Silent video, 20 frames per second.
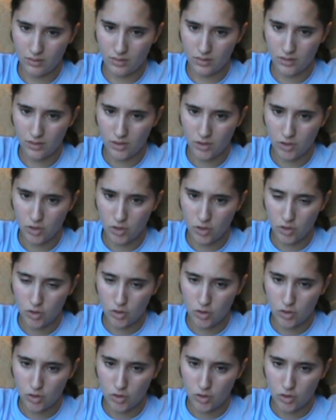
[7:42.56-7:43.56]

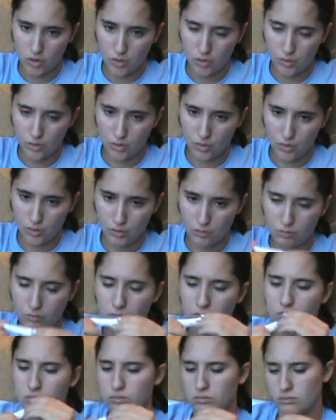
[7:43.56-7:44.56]

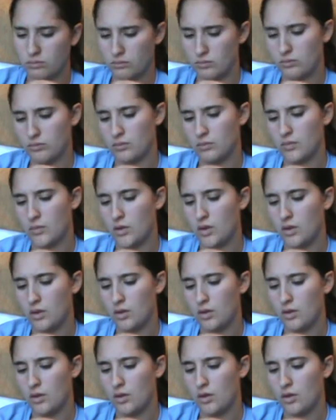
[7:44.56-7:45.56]

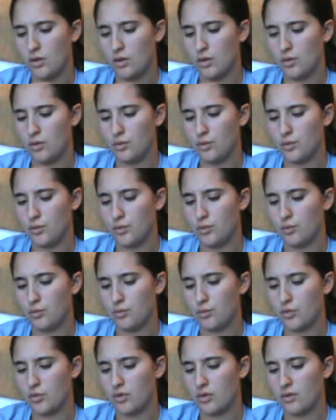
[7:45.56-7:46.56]

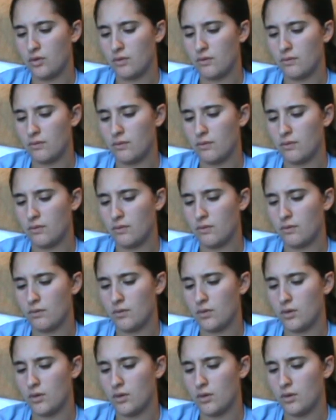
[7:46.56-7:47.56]

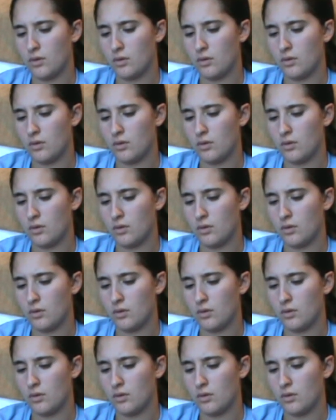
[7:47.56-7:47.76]
No one is speaking in this clip.